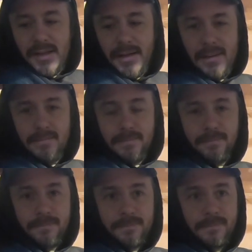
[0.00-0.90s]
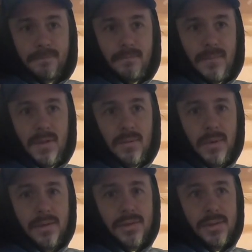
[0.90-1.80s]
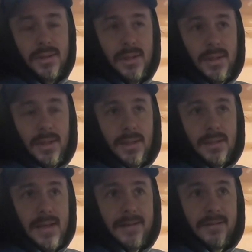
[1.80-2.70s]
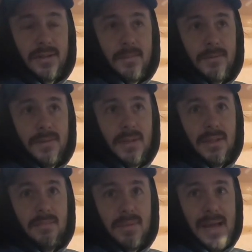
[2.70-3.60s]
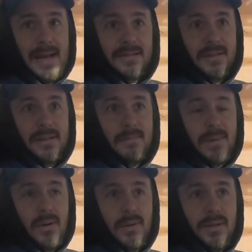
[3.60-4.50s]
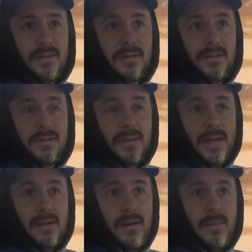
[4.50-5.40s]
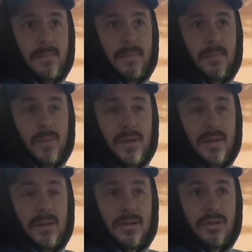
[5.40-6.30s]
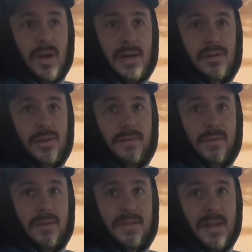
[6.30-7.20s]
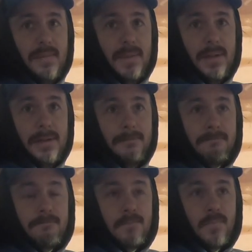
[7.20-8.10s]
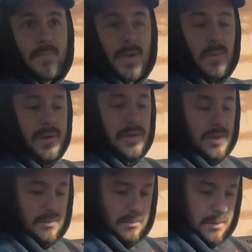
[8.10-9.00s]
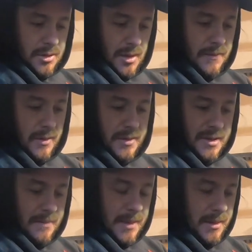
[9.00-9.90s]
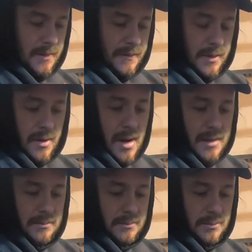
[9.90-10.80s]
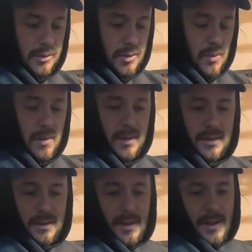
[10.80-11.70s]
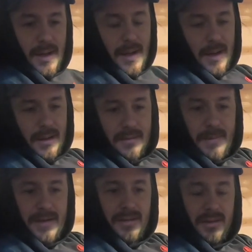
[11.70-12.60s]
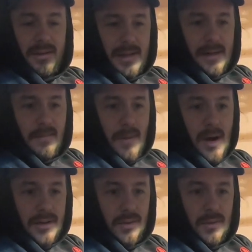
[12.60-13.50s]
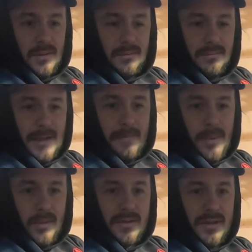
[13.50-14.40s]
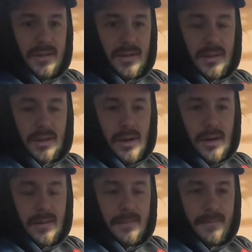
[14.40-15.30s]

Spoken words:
setup, which takes some of the plastic components that come within the stock shifter assembly, which the shifter assembly, if you're not sure, it's basically like a module that bolts into the car.